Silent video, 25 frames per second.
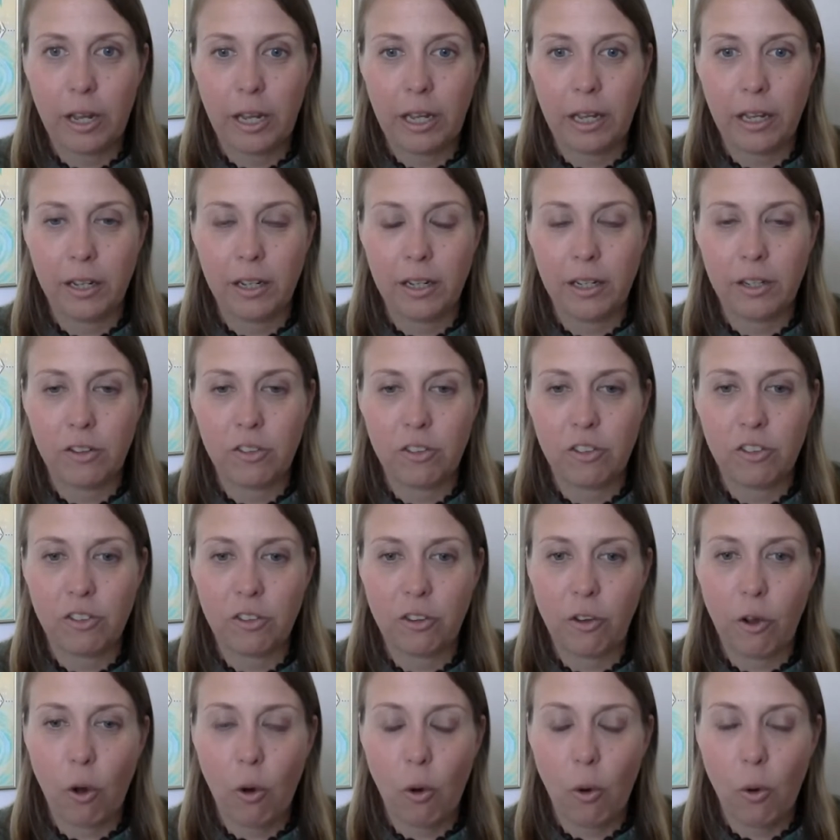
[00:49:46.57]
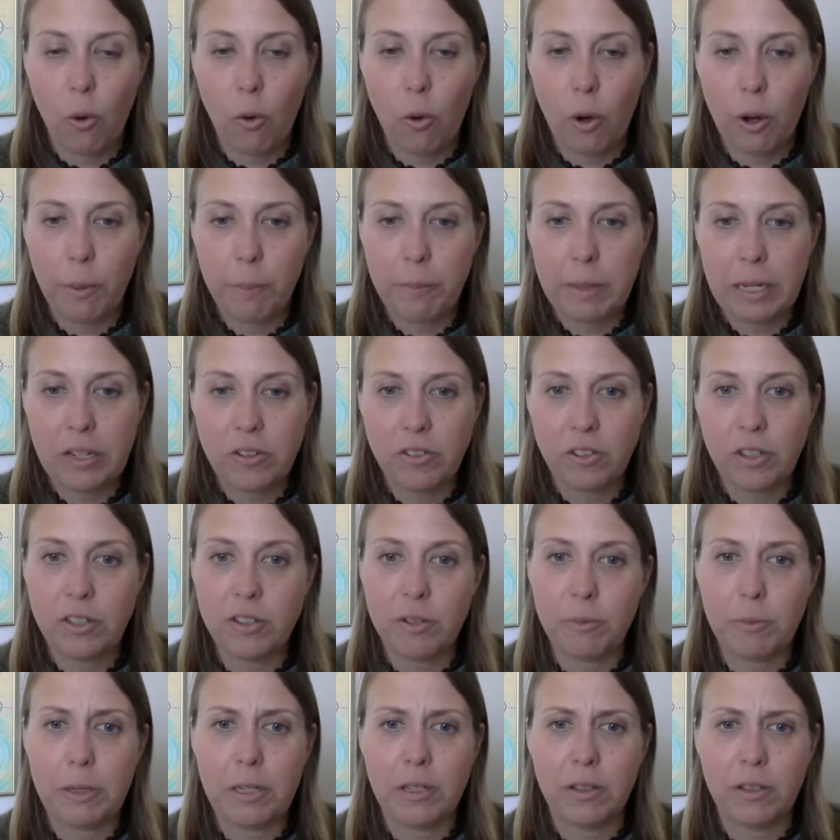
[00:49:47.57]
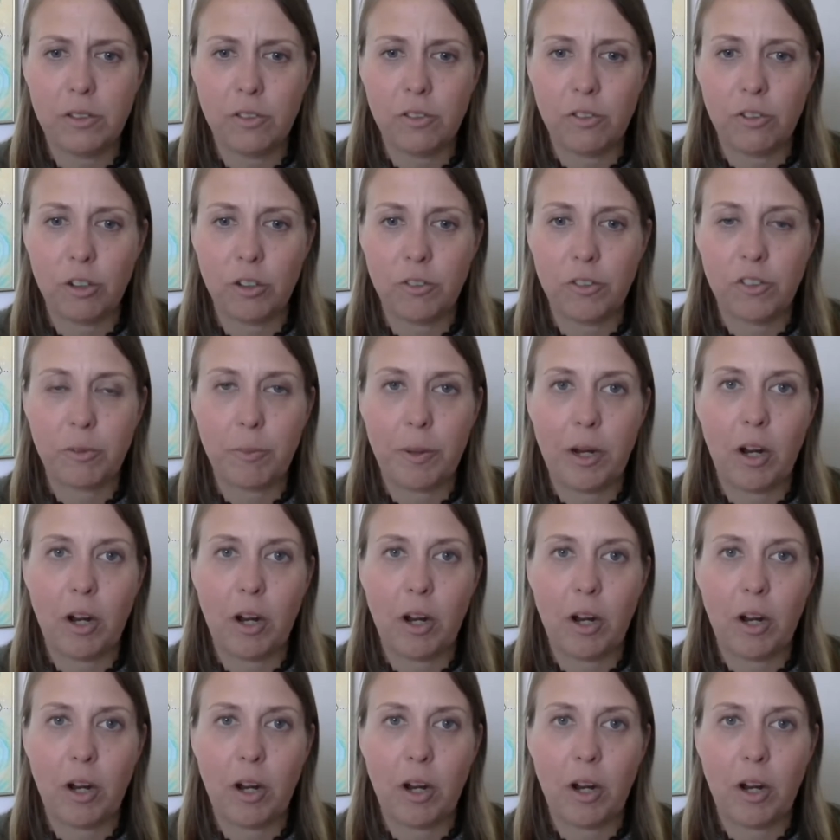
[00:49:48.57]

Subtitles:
and it's so amazing to be in this service.